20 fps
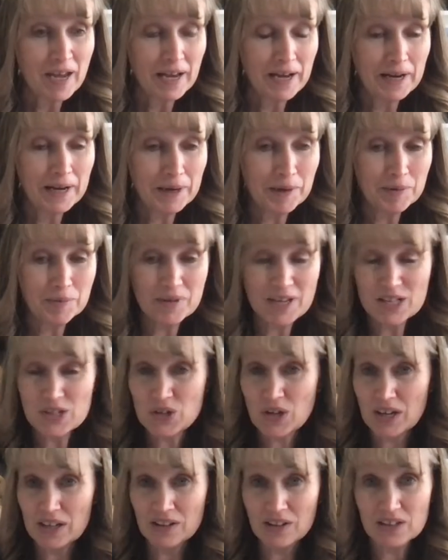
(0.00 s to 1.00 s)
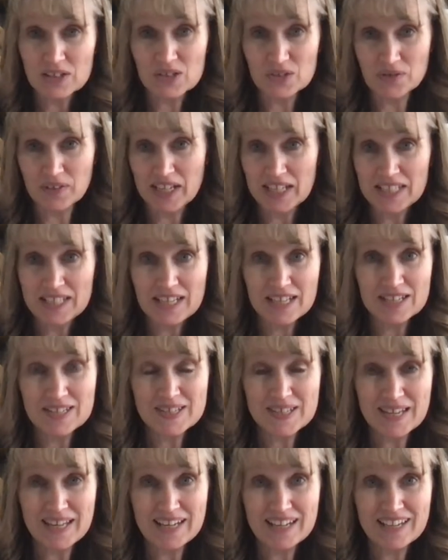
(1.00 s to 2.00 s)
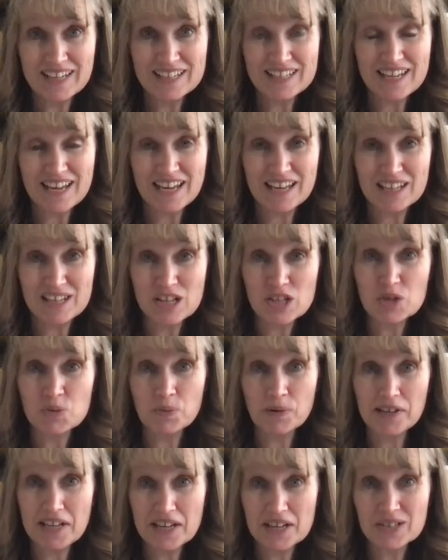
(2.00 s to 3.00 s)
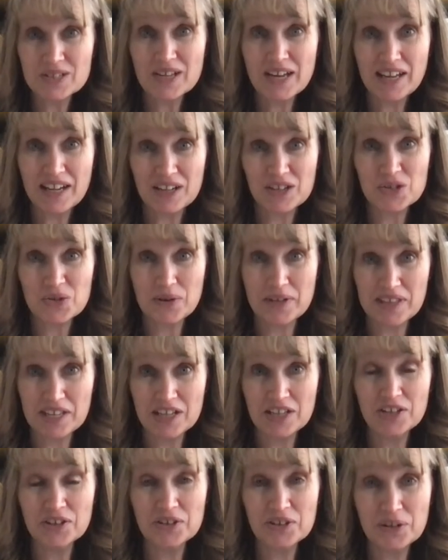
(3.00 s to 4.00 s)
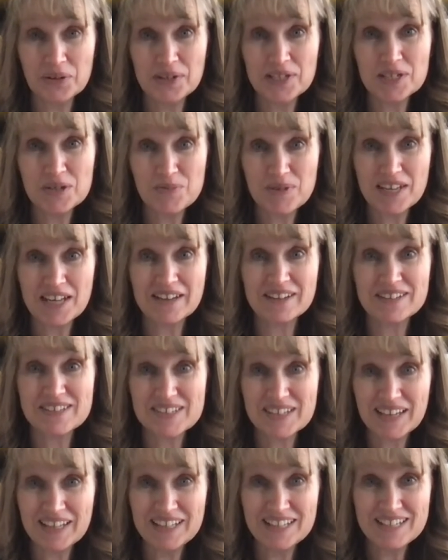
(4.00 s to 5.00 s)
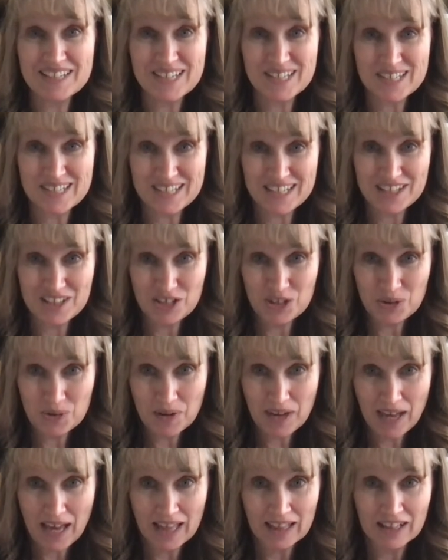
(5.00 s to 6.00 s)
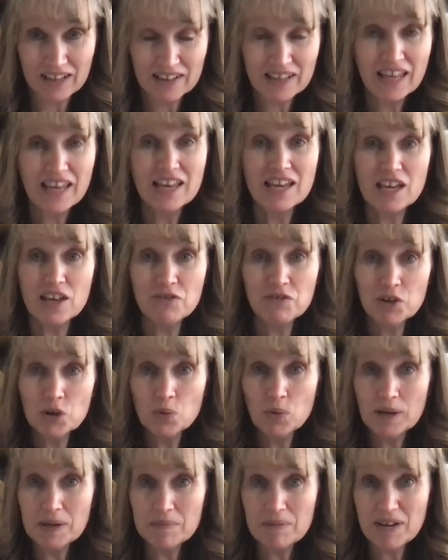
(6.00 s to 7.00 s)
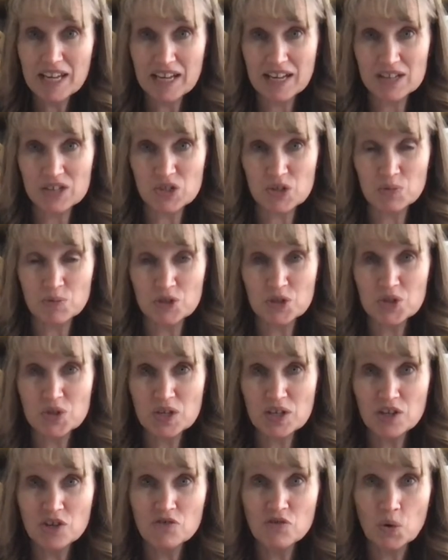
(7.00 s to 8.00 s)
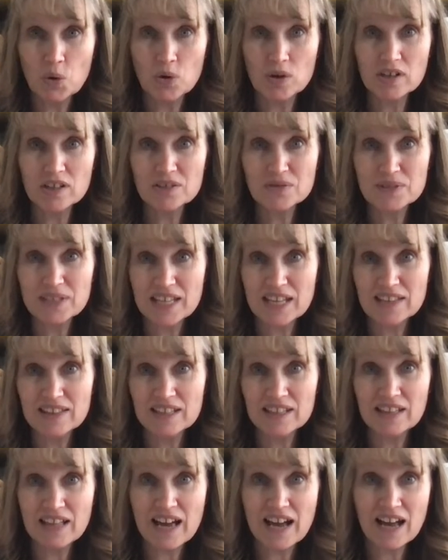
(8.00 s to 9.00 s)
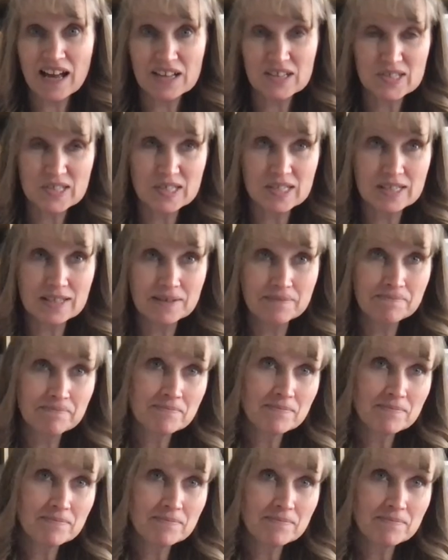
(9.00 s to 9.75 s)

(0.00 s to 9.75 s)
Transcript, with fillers: Um, it's got lots of ideas in it and it's pretty exciting. So I think you're going to be excited to see the new catalog. If you're one of my customers and you've ordered within the last